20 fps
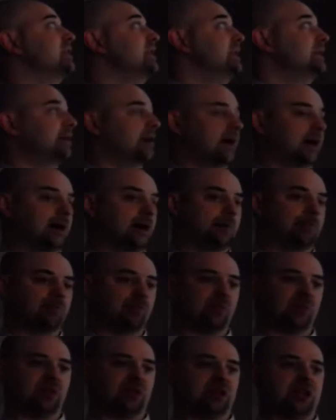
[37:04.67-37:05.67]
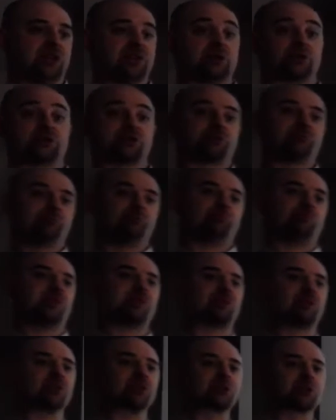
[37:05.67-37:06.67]
And there's some
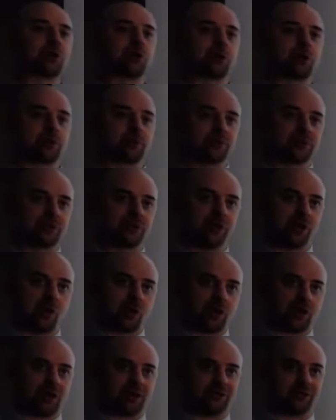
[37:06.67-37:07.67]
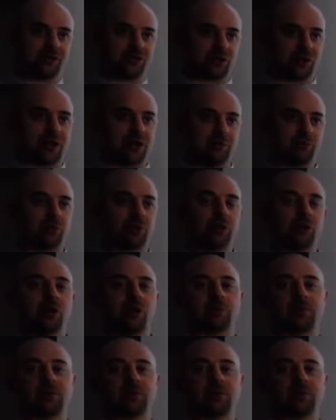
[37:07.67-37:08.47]
different terms. You know, I like to try and bring you up to